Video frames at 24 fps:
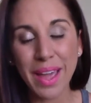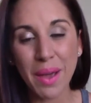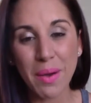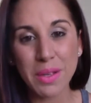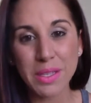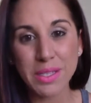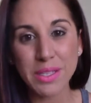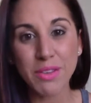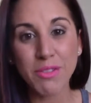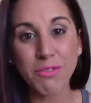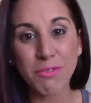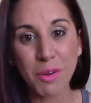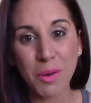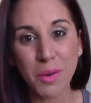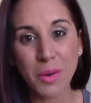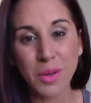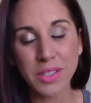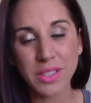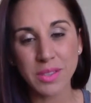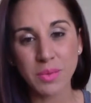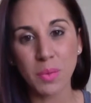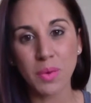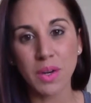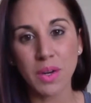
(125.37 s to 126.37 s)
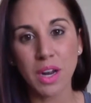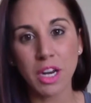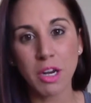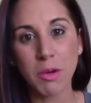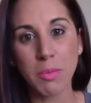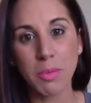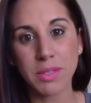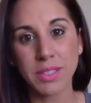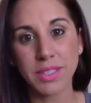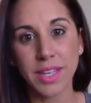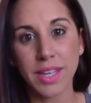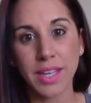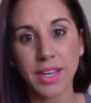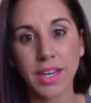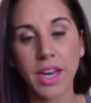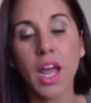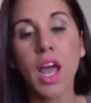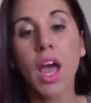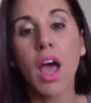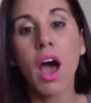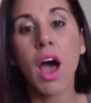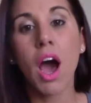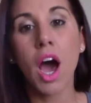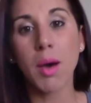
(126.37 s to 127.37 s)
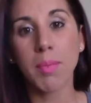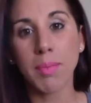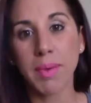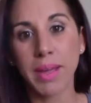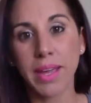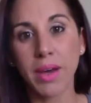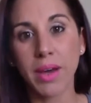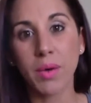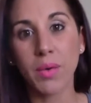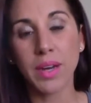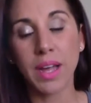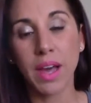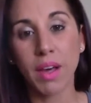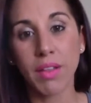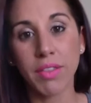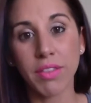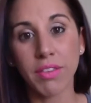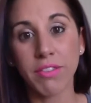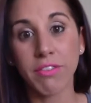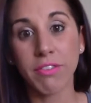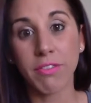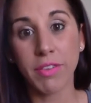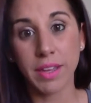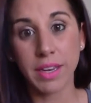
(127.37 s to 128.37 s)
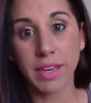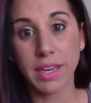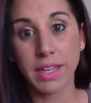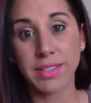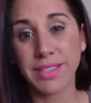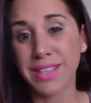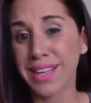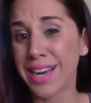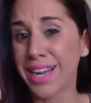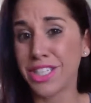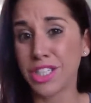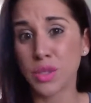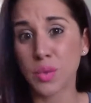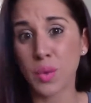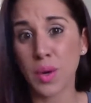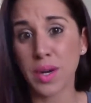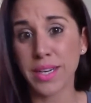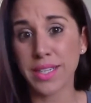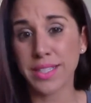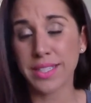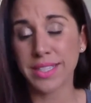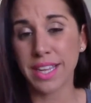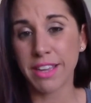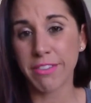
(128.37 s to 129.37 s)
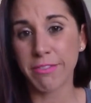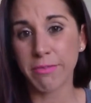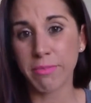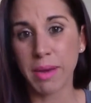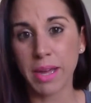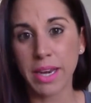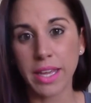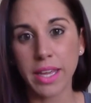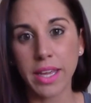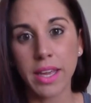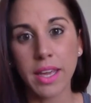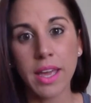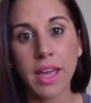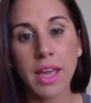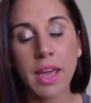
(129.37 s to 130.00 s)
I was focused 100% on my own health and fitness, and I just wanted to save money.